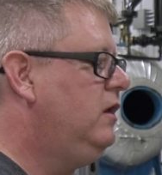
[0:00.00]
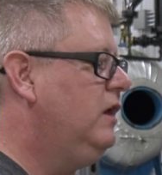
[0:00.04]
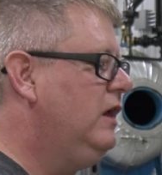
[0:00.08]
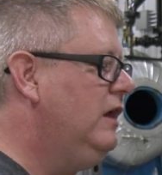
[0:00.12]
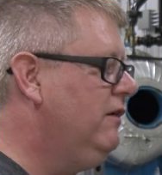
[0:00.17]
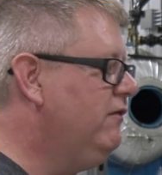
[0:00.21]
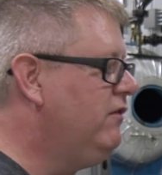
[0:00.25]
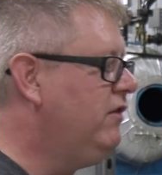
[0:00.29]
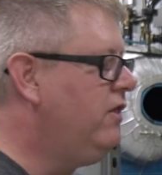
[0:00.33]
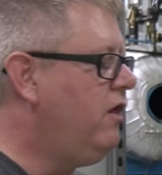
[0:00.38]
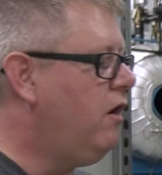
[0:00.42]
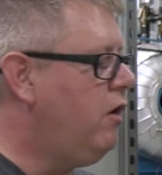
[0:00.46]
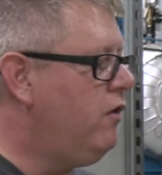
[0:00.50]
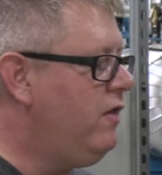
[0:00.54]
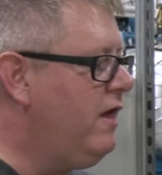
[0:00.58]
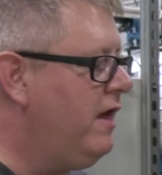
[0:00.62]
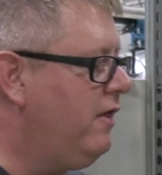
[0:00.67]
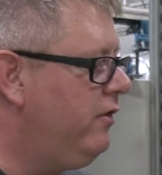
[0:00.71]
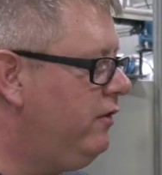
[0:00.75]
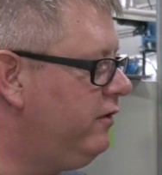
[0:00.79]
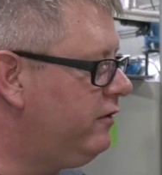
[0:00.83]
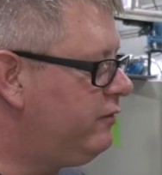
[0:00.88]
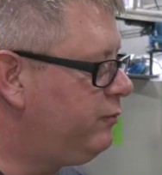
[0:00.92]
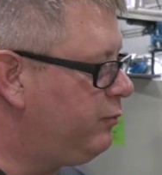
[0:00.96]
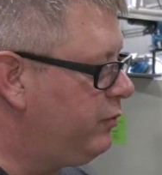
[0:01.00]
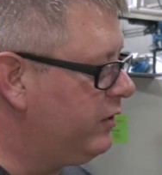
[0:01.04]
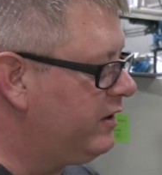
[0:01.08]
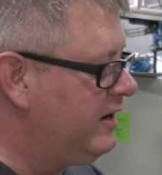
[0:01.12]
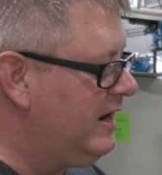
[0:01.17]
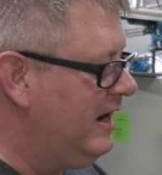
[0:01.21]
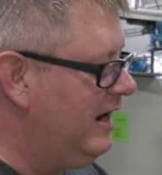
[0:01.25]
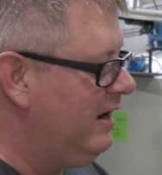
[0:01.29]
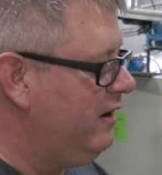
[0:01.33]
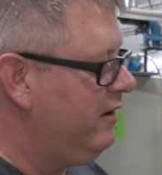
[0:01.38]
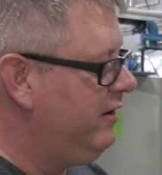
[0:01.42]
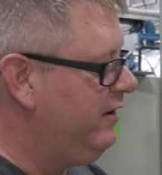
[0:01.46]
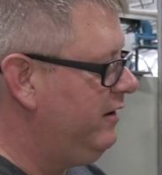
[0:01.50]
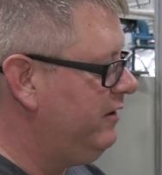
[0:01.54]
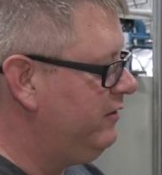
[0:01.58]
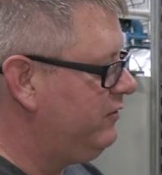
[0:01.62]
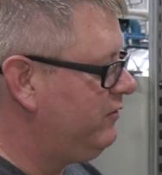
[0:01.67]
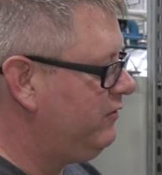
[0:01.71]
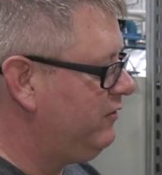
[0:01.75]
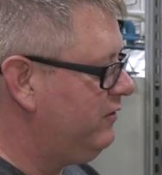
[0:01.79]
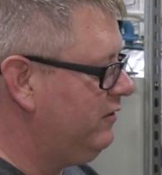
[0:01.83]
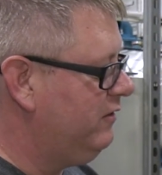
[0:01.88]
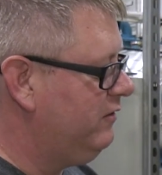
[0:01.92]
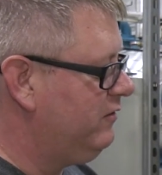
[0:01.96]
Even though that looks
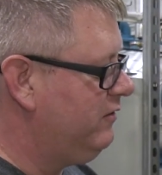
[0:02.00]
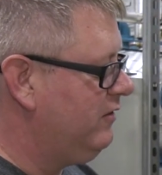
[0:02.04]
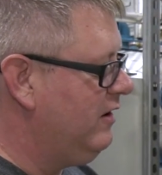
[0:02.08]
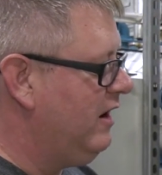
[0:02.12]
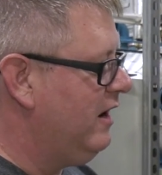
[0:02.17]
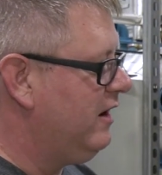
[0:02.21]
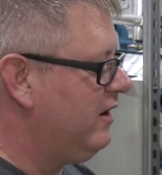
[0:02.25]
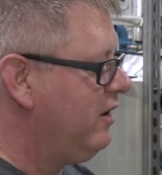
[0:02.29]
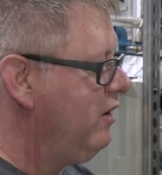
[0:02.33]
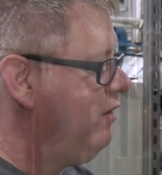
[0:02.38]
precarious, it's not